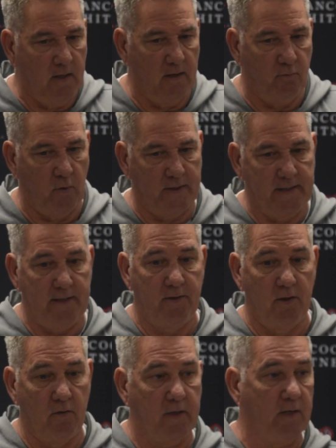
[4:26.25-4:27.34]
of what they're
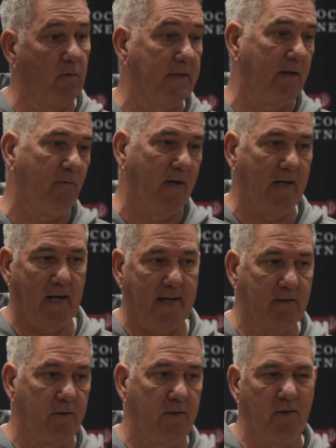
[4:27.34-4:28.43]
doing and what they really
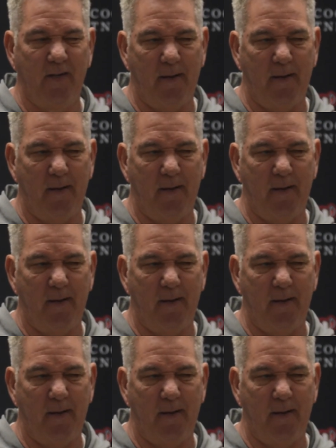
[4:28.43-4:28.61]
like to do.